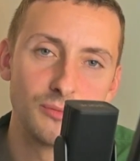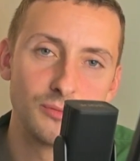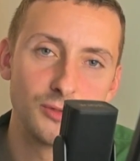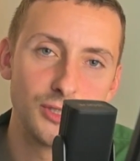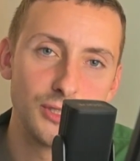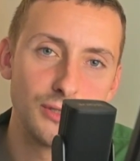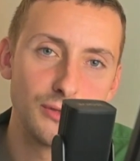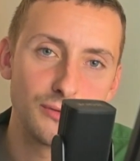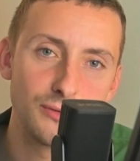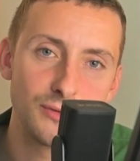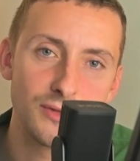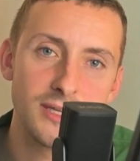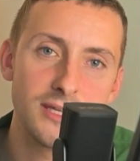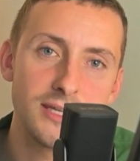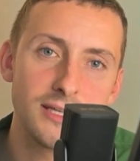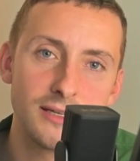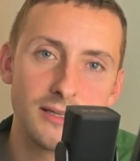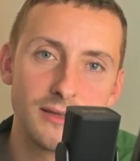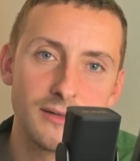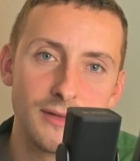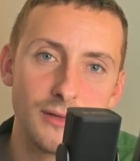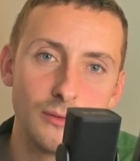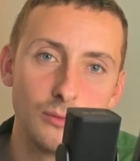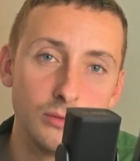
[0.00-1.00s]
Do you think
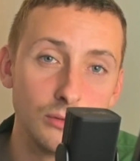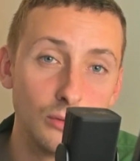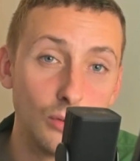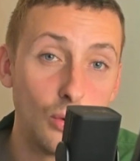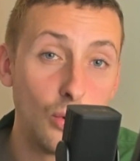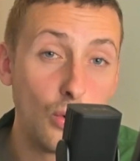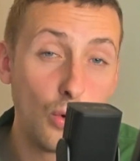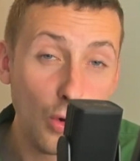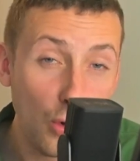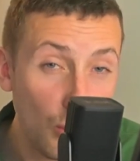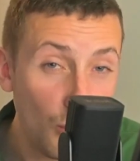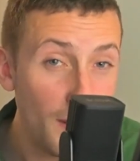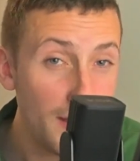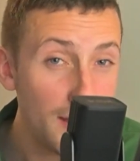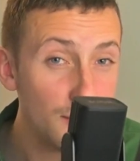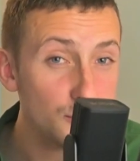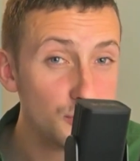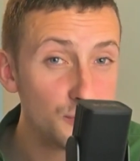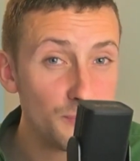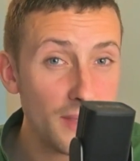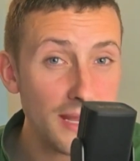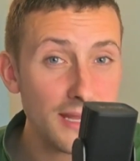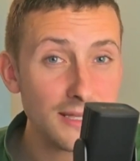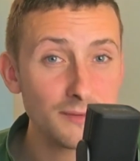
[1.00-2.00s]
they will all bounce
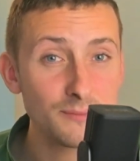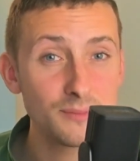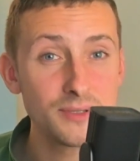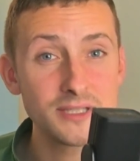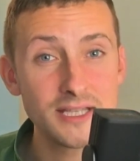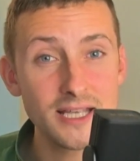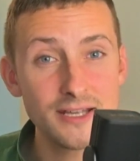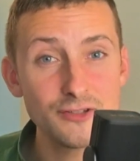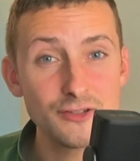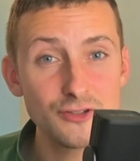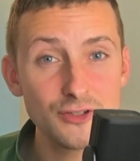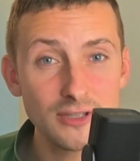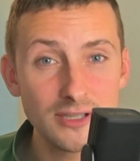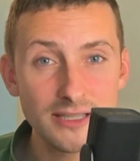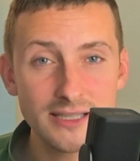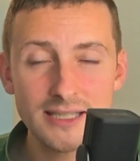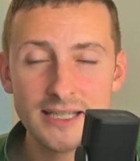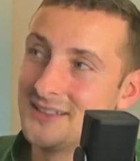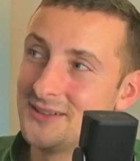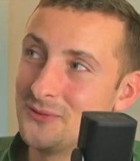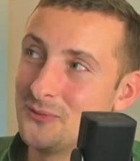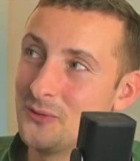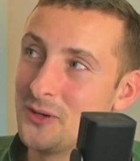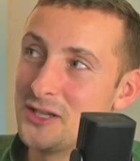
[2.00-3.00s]
back potentially?
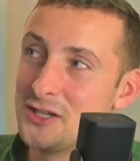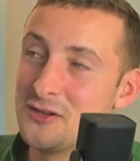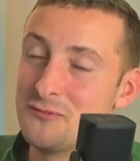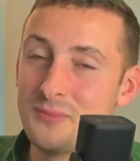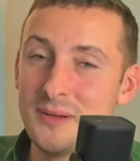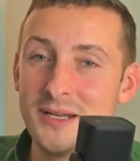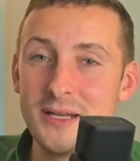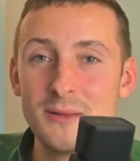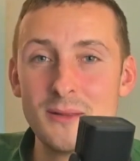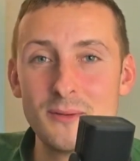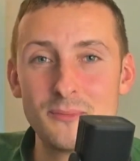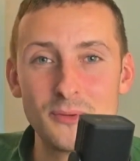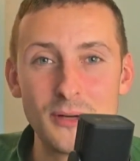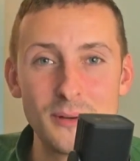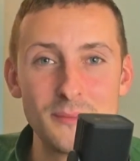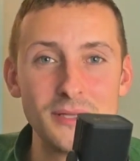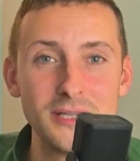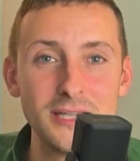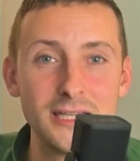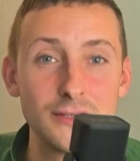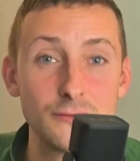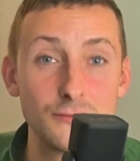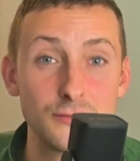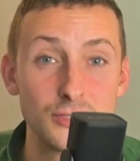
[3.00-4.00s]
When you've been in the Premier
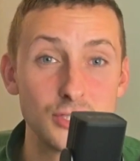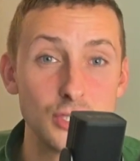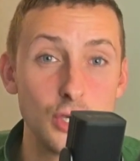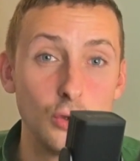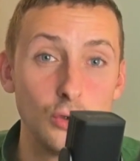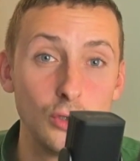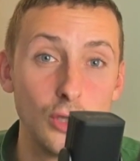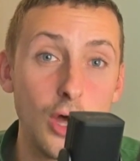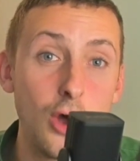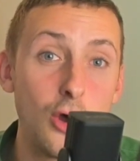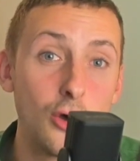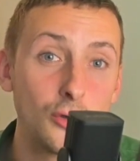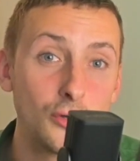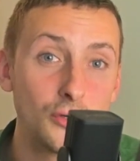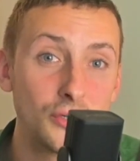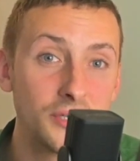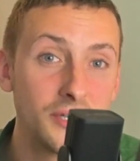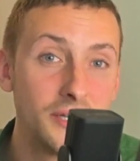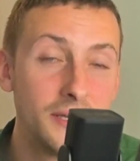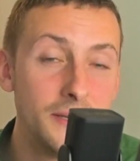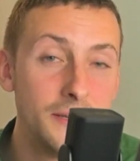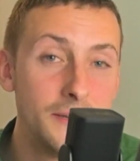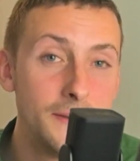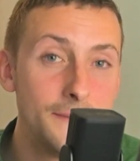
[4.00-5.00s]
League for so long,
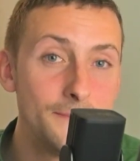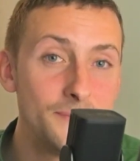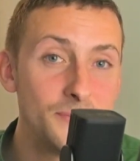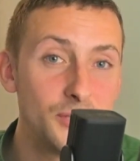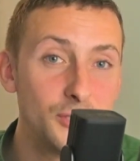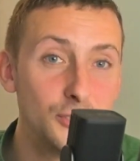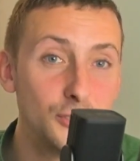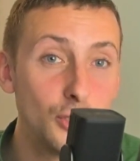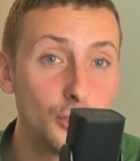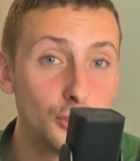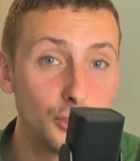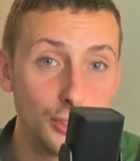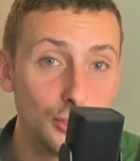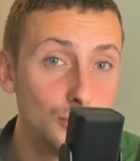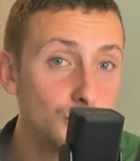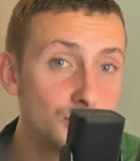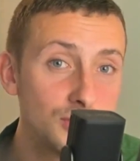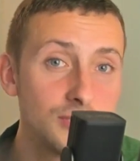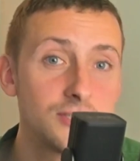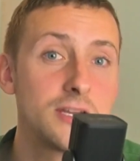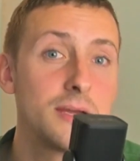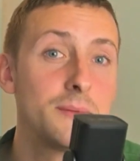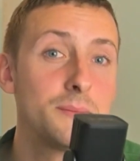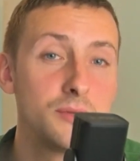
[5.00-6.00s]
you're not used to
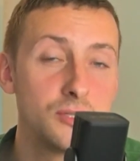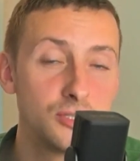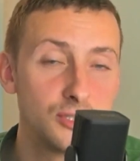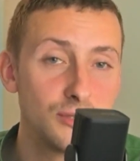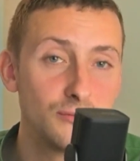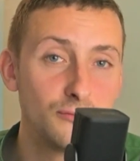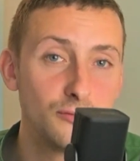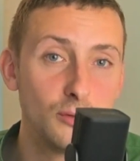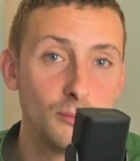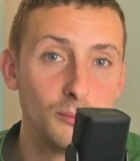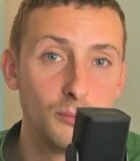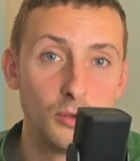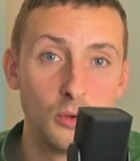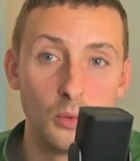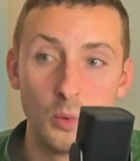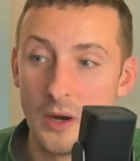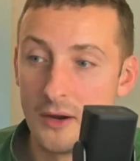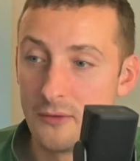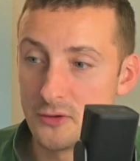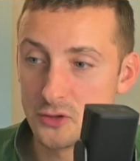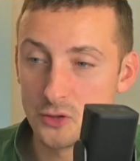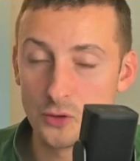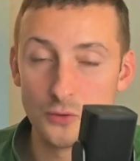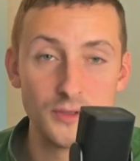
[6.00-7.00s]
Championship football,
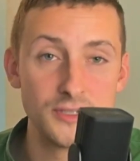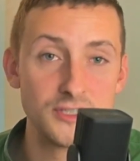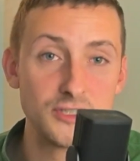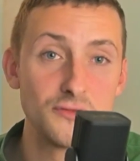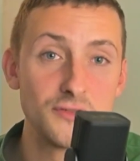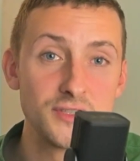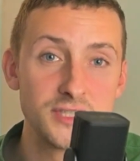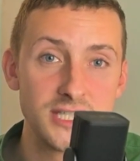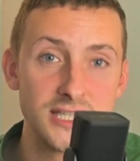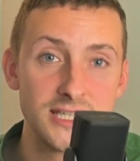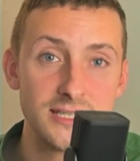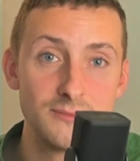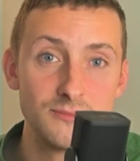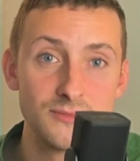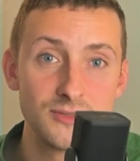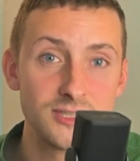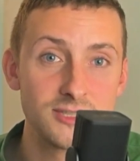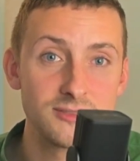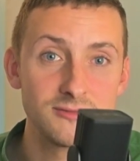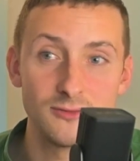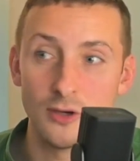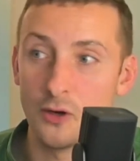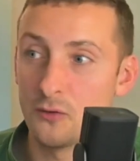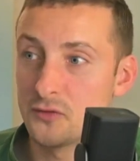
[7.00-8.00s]
whereas all these other teams
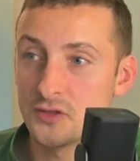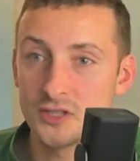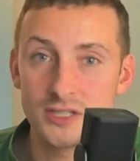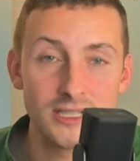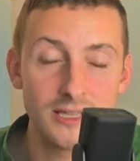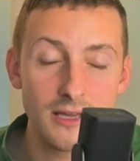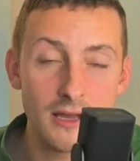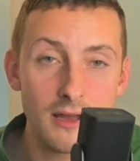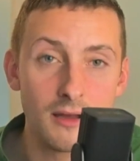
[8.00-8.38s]
obviously are.